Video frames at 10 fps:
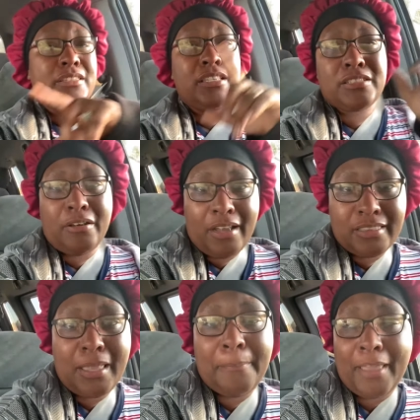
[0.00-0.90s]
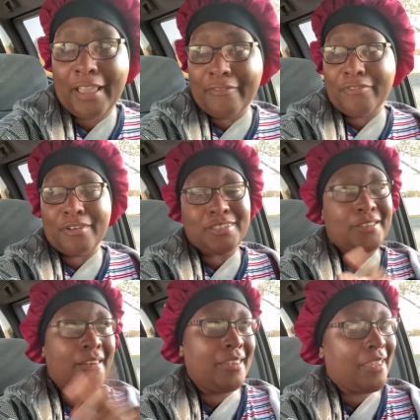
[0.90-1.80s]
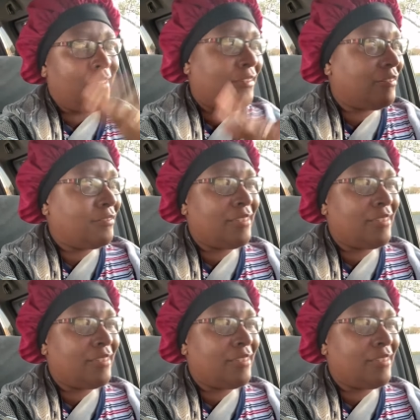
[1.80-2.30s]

Just go out there and pay for it Sorry, y'all.